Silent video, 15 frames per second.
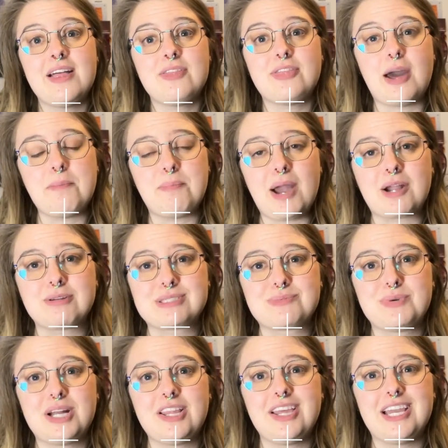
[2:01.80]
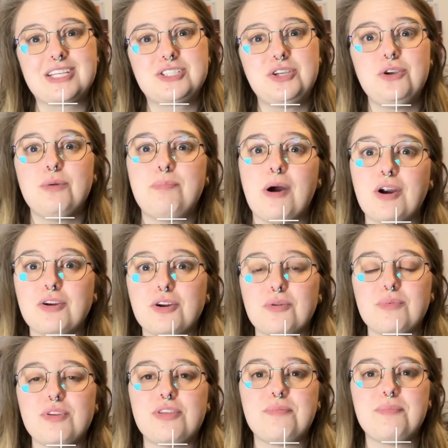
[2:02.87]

that Beck was willing to partner with